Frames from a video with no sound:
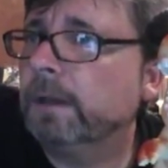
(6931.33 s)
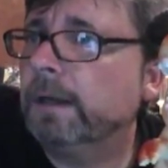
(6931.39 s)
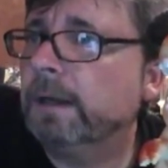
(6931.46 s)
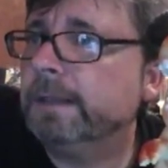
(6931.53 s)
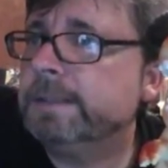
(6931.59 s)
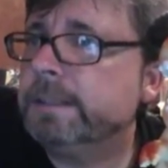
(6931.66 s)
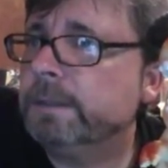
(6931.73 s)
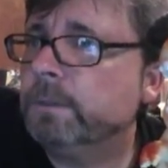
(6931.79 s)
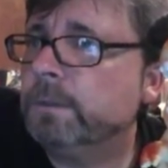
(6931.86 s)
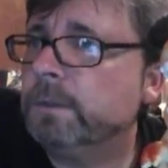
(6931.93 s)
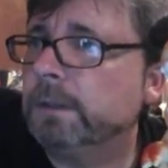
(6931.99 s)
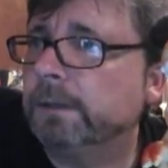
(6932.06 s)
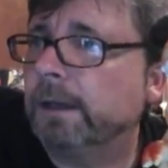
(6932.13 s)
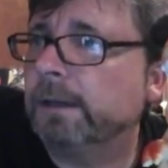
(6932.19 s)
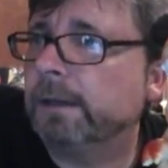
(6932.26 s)
I tell you
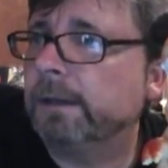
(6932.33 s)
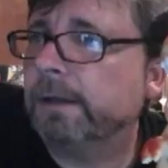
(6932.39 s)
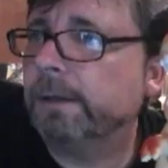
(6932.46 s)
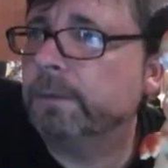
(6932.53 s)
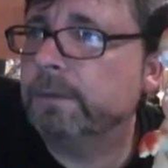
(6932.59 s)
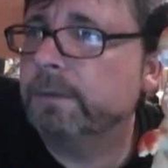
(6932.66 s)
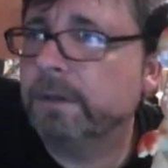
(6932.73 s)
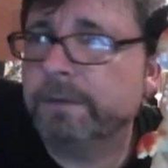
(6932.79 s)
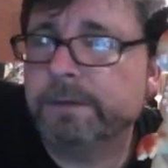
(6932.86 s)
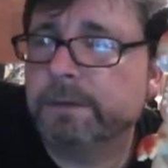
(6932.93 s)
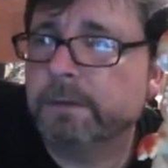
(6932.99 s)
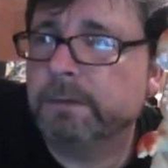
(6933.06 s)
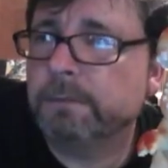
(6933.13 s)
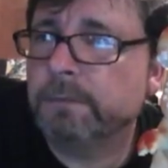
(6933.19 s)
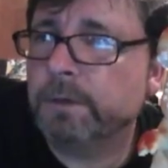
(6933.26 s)
what, I would love it
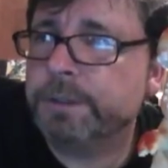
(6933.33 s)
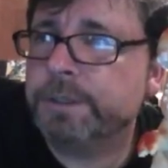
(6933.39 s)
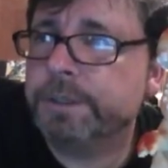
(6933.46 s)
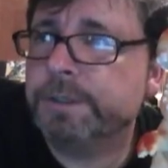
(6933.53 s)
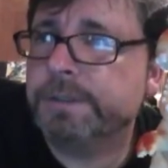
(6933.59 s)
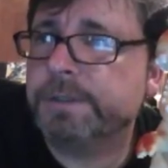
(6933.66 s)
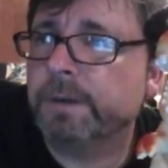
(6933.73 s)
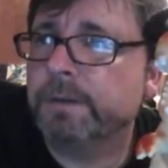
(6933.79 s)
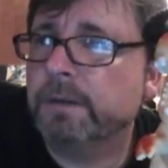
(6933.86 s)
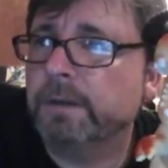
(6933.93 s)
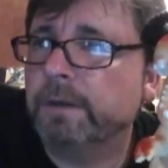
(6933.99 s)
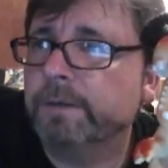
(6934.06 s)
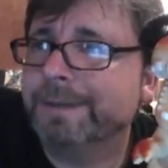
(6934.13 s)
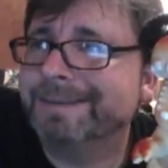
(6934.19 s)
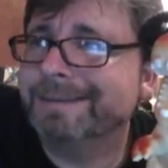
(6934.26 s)
in the marshes. I'd
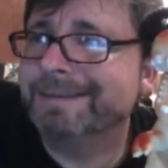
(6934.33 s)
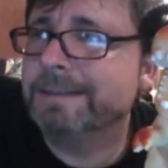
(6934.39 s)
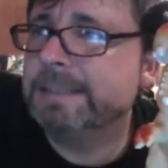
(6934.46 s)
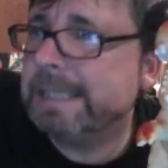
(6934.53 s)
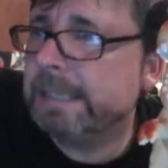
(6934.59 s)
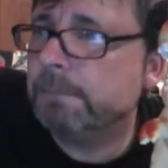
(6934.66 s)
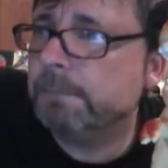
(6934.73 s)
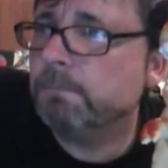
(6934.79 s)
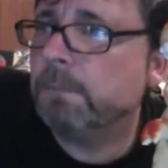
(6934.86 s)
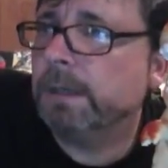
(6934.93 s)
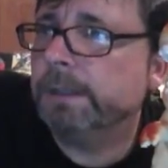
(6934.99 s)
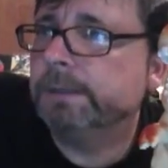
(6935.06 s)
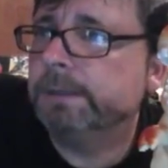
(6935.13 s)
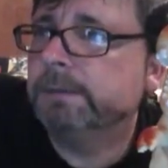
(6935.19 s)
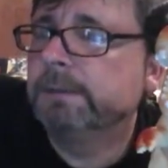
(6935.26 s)
love it in the deep
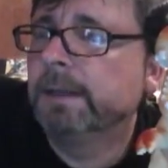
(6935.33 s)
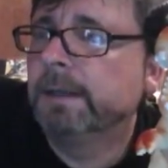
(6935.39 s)
mud.